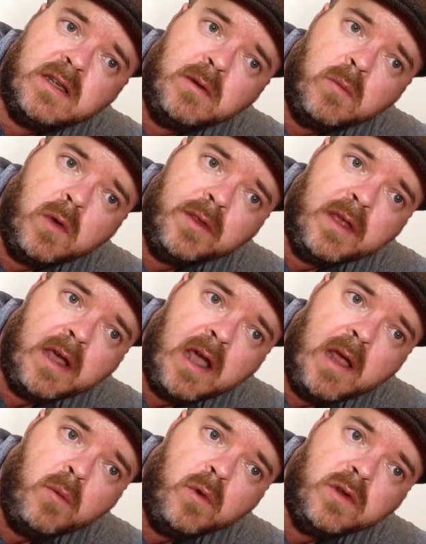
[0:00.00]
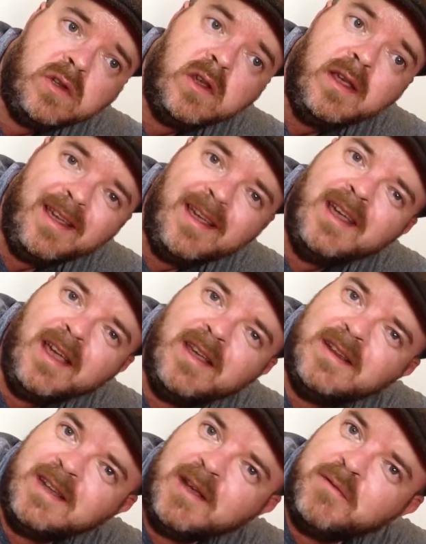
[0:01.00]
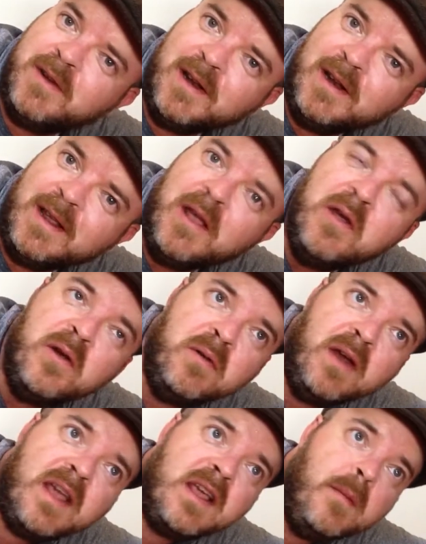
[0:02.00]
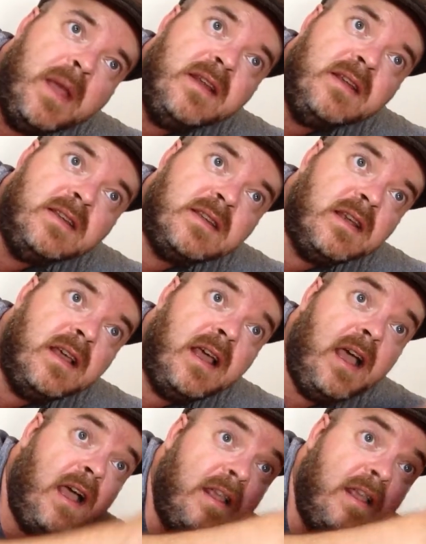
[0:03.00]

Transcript: and one that I would definitely recommend. I